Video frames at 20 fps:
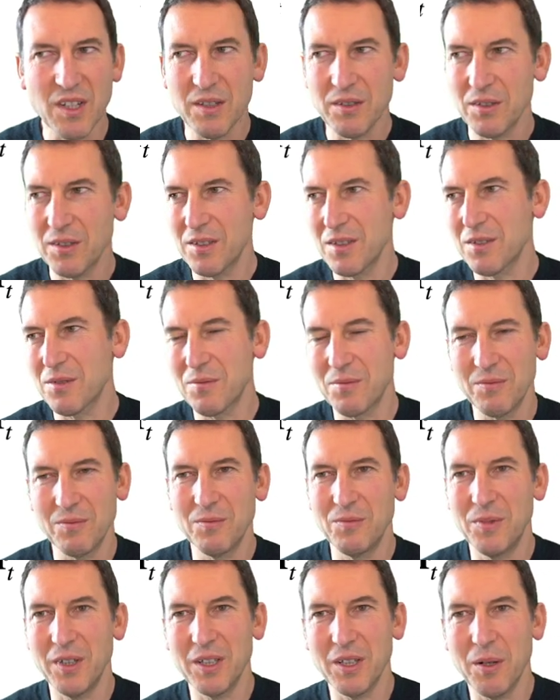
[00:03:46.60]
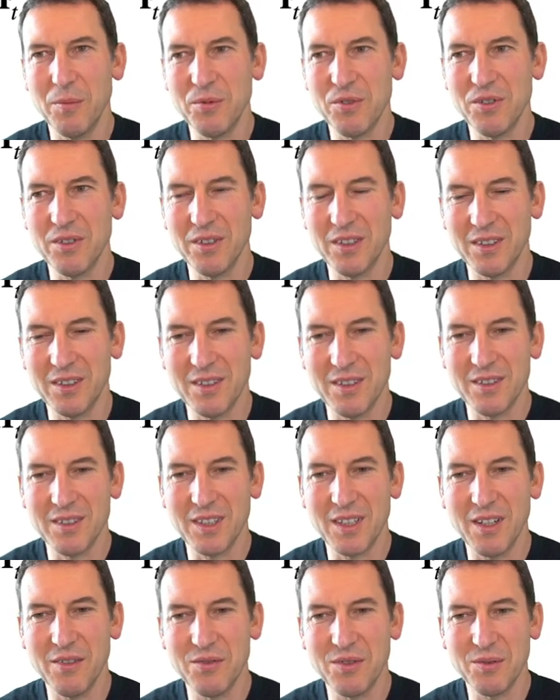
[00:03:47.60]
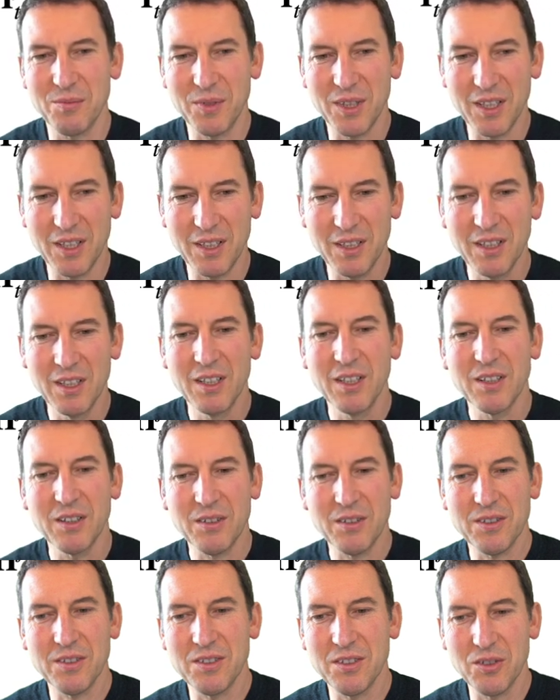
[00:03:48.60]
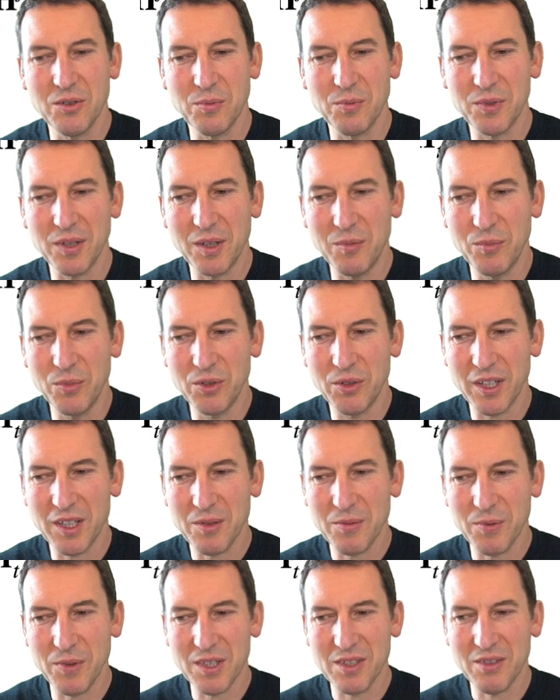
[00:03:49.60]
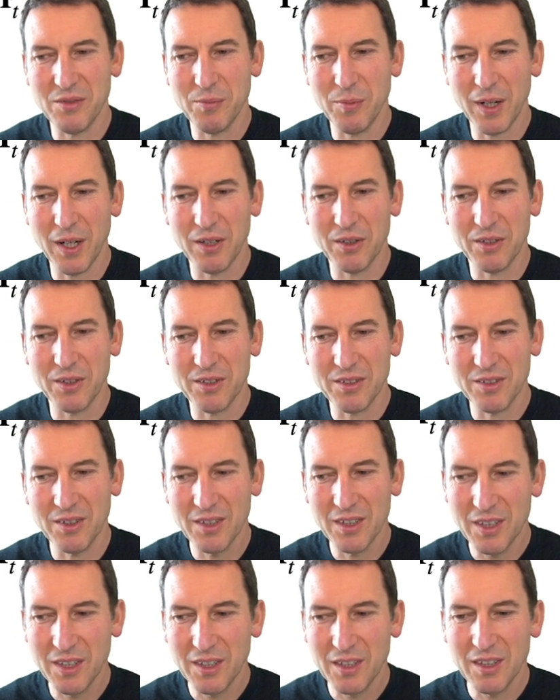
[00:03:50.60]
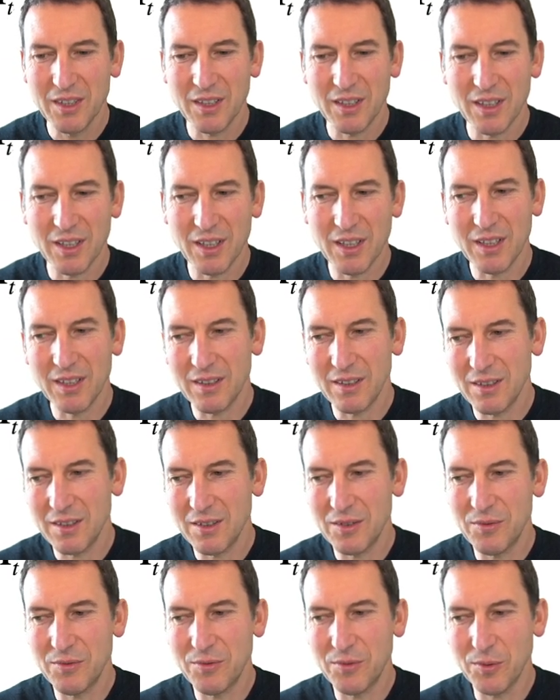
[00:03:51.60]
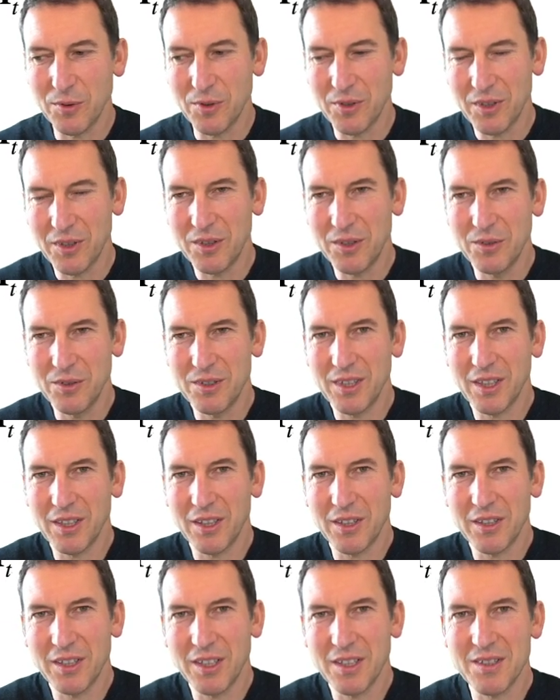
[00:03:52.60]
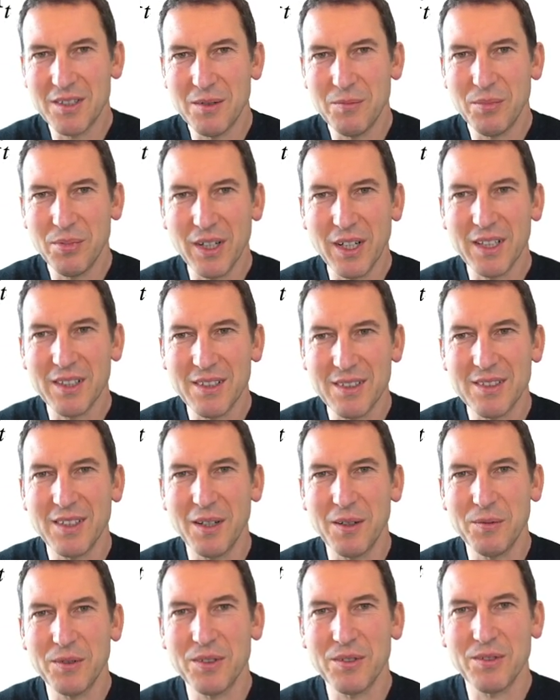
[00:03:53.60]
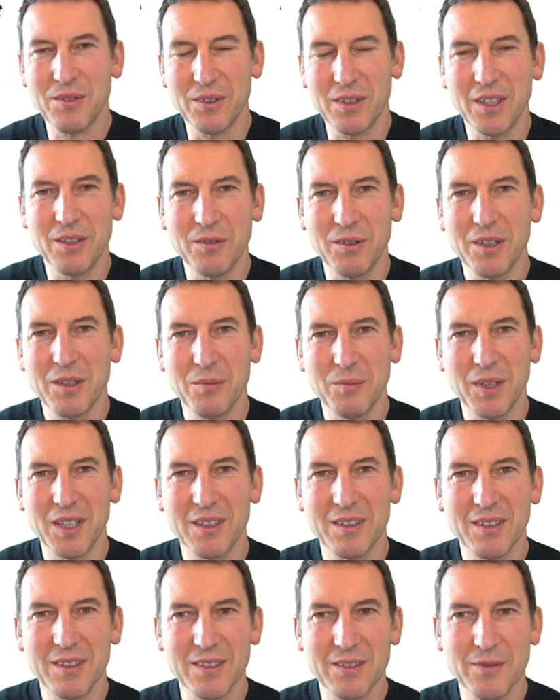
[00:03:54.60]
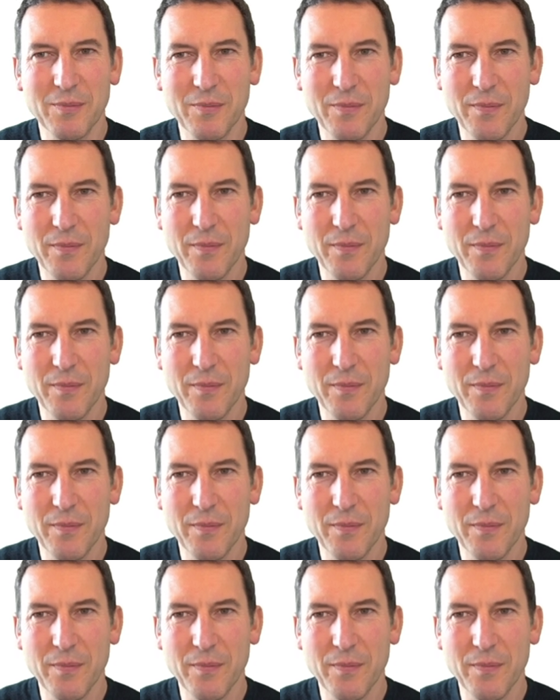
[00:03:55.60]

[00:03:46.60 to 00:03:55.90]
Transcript: So this is one option, and this gives me considerably more expressive powers. And for using RNNs in practice, I would strongly recommend this.